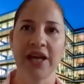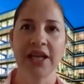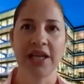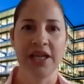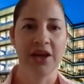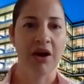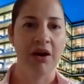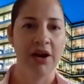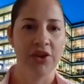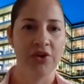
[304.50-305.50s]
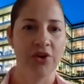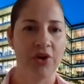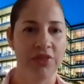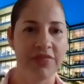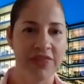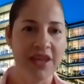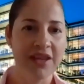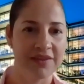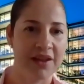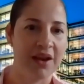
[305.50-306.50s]
exactly are you know the
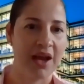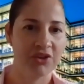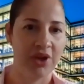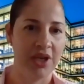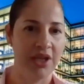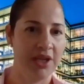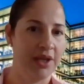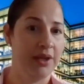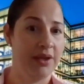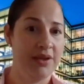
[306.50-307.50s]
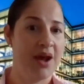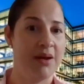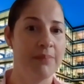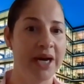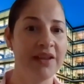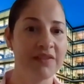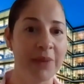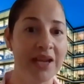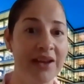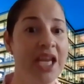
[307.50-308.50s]
things that actually uh, yeah might
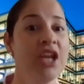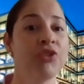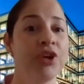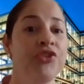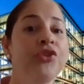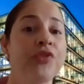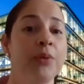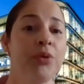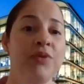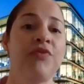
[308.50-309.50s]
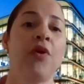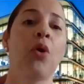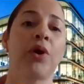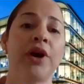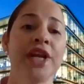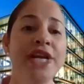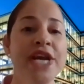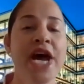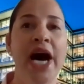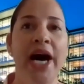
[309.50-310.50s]
might hinder you from moving forward
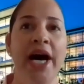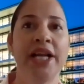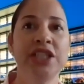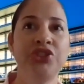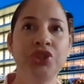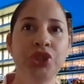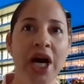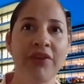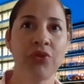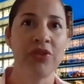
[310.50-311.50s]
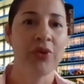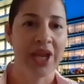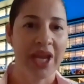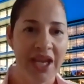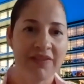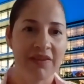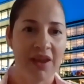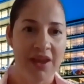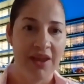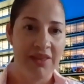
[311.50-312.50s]
and you have to educate
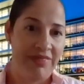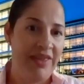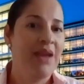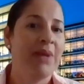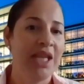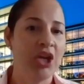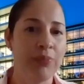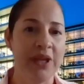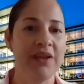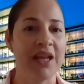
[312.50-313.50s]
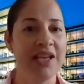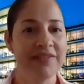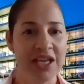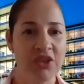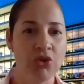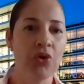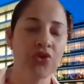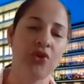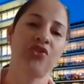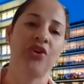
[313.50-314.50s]
uh, them a little bit and listening to
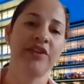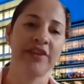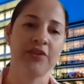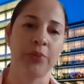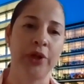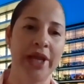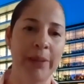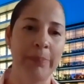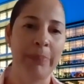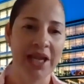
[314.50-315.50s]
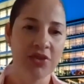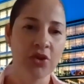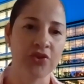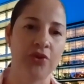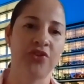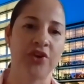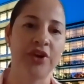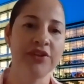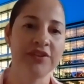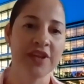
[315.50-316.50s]
those concerns as well and applying those
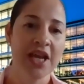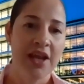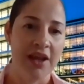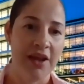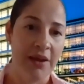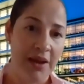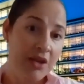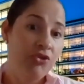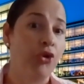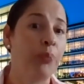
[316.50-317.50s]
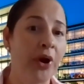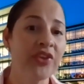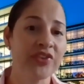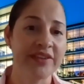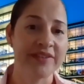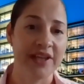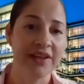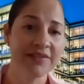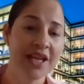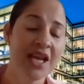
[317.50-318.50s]
concerns uh, in your
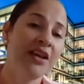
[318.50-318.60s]
processes